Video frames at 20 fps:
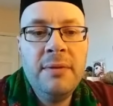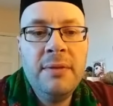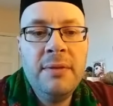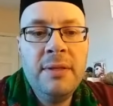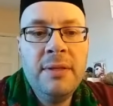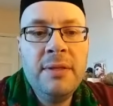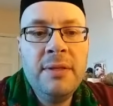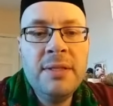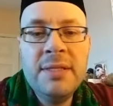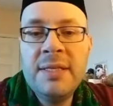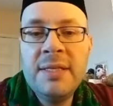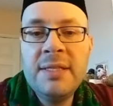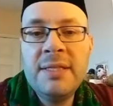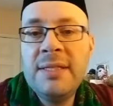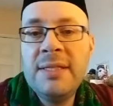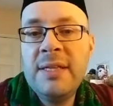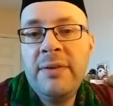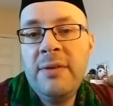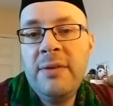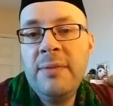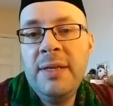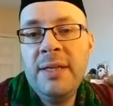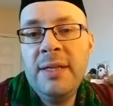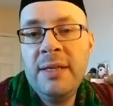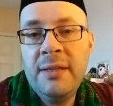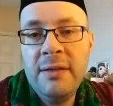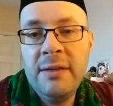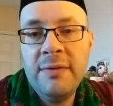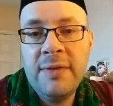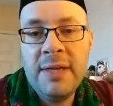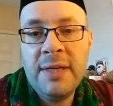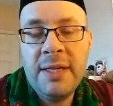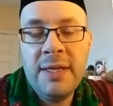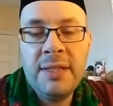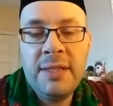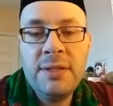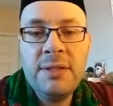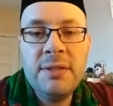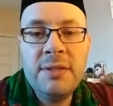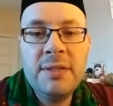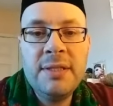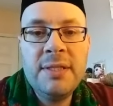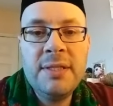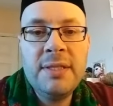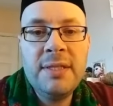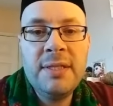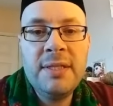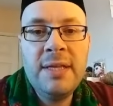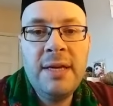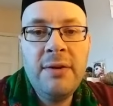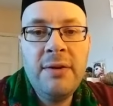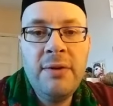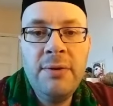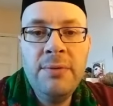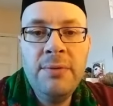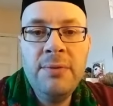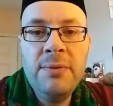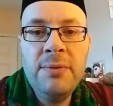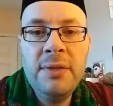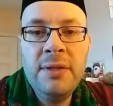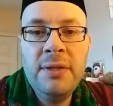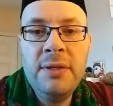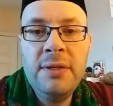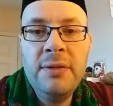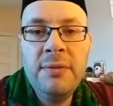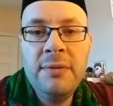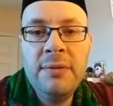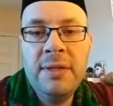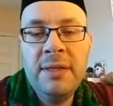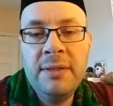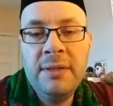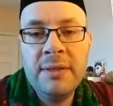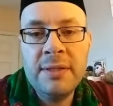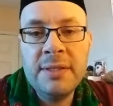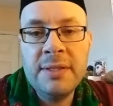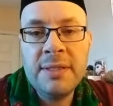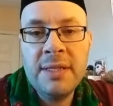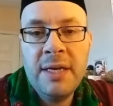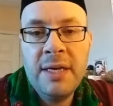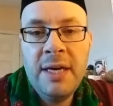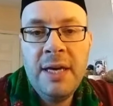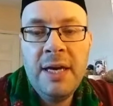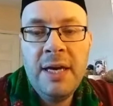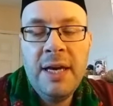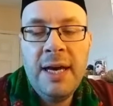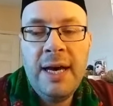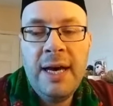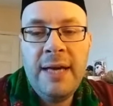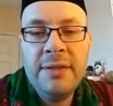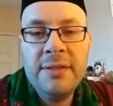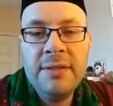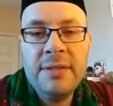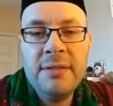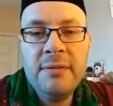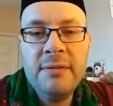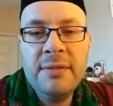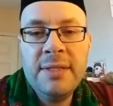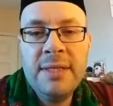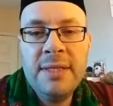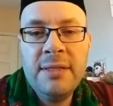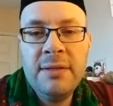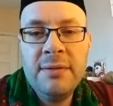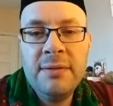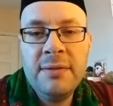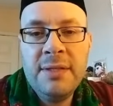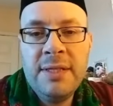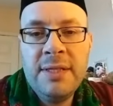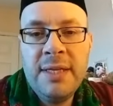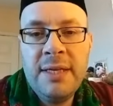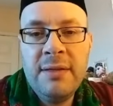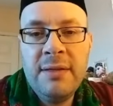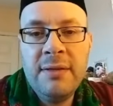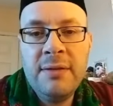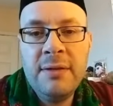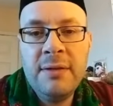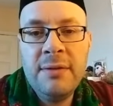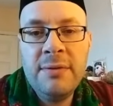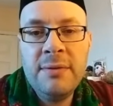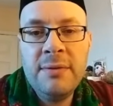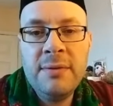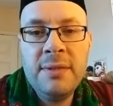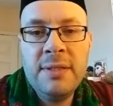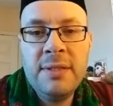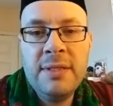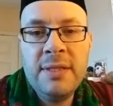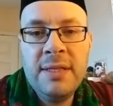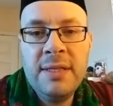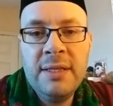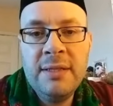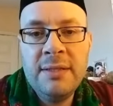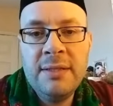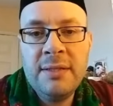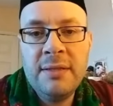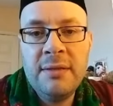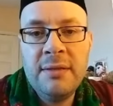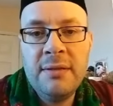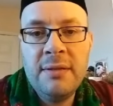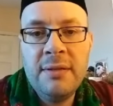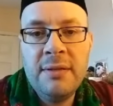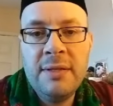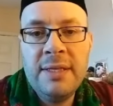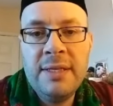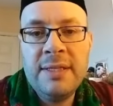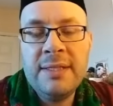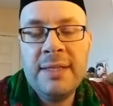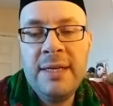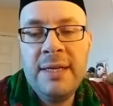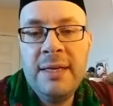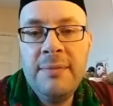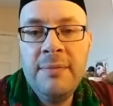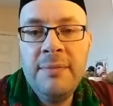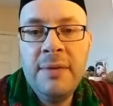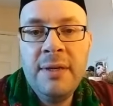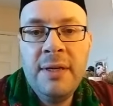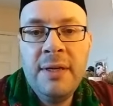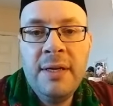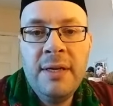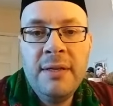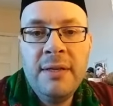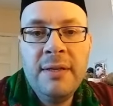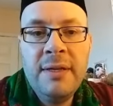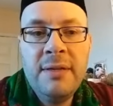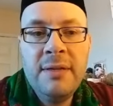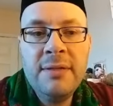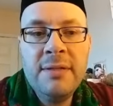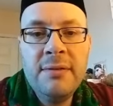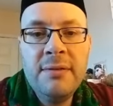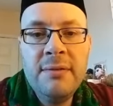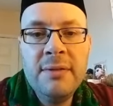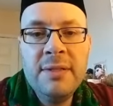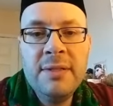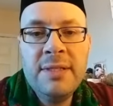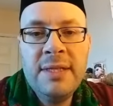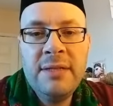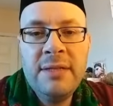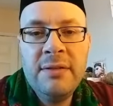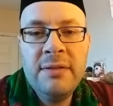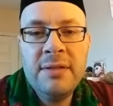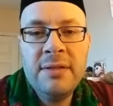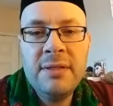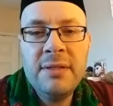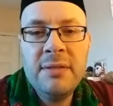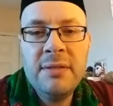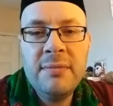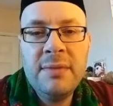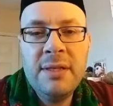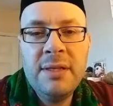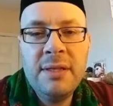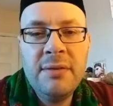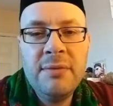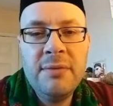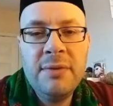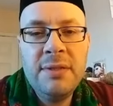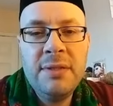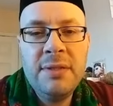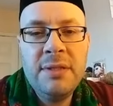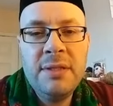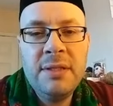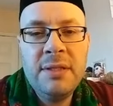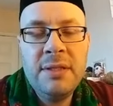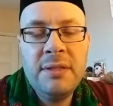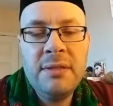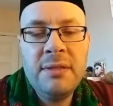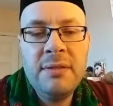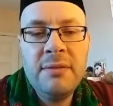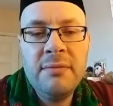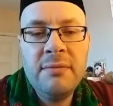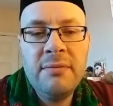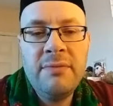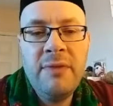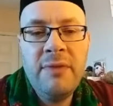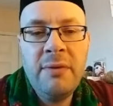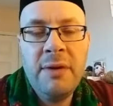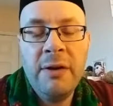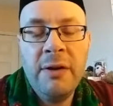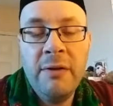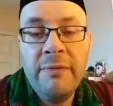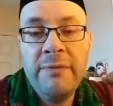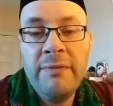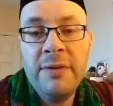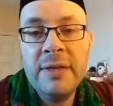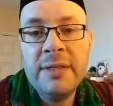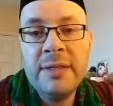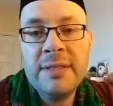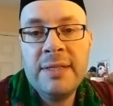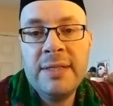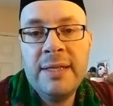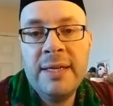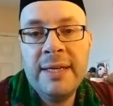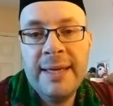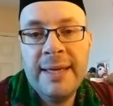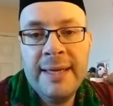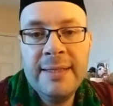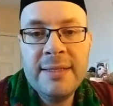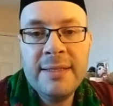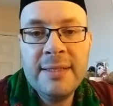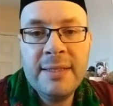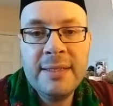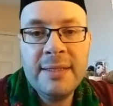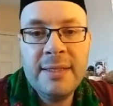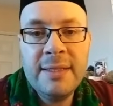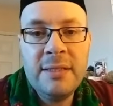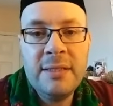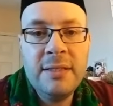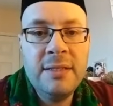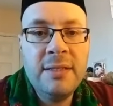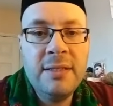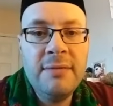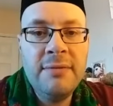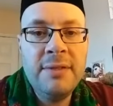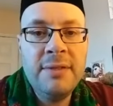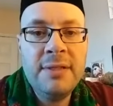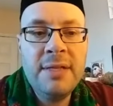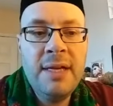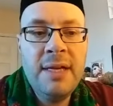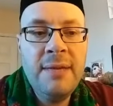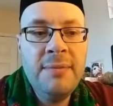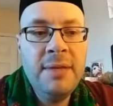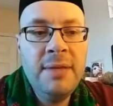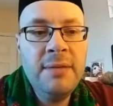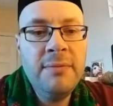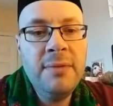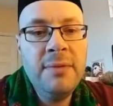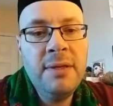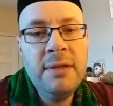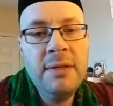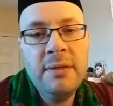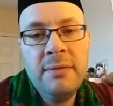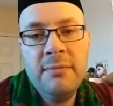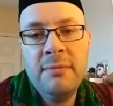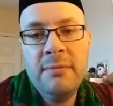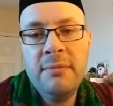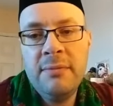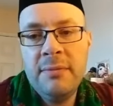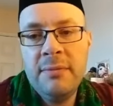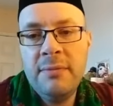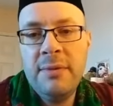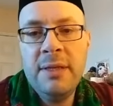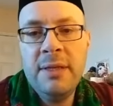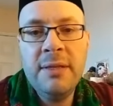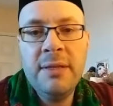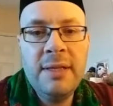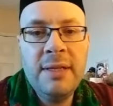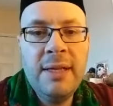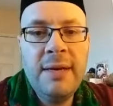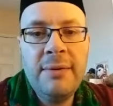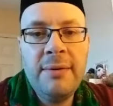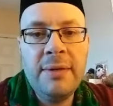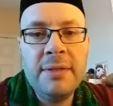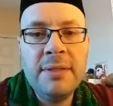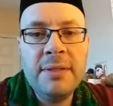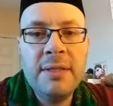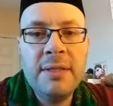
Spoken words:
Doesn't necessarily mean any of that. It's just their own uniqueness. And as long as they don't say that those things are Islam, then as long as they're not something which is very obviously against the teachings of Islam, then we can allow it.